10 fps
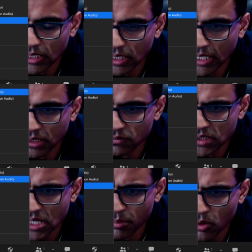
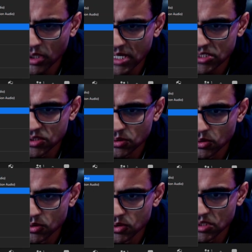NVIDIA Broadcast
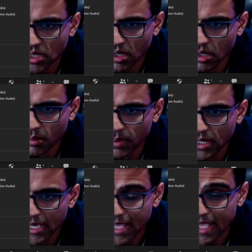shows up
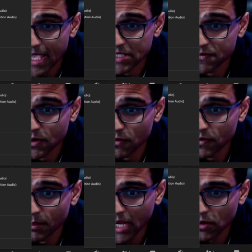as one of
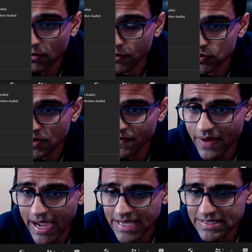the microphones. So if
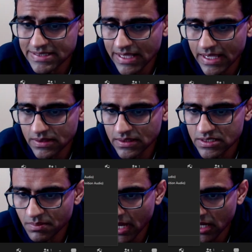I select
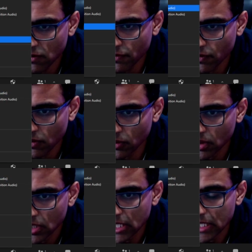this microphone
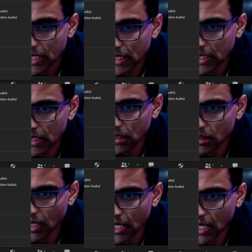in
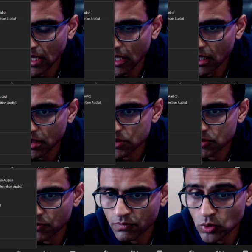uh,
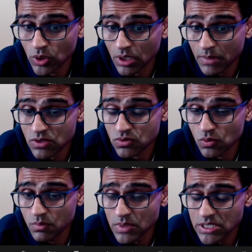during my
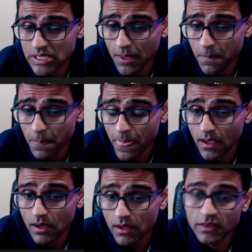Zoom meeting,
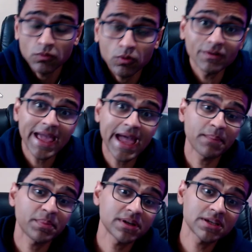then what will
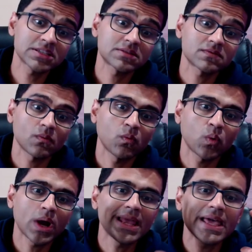happen is
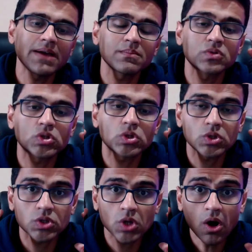while I'm
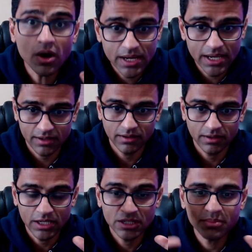talking
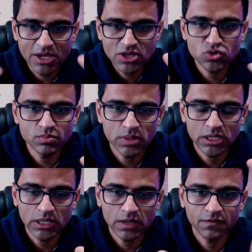in my Zoom
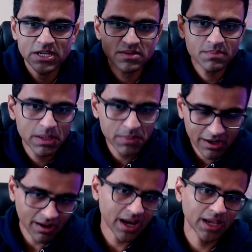meeting, if there is a baby
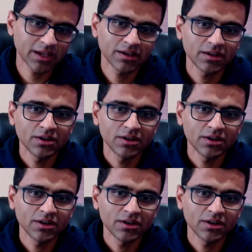crying